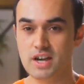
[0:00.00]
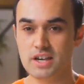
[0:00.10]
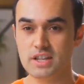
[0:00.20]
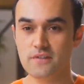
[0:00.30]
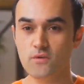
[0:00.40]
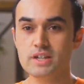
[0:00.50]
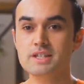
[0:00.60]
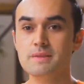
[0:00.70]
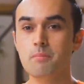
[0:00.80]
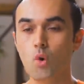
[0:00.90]
Therefore, it's
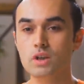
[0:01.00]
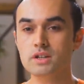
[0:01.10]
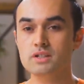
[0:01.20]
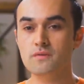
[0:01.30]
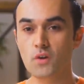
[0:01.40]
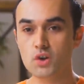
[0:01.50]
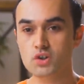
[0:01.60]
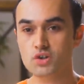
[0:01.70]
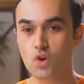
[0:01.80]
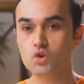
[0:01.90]
important to focus
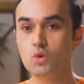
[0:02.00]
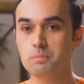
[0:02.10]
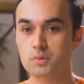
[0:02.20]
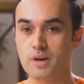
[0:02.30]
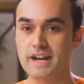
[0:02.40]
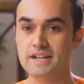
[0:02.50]
on your brand.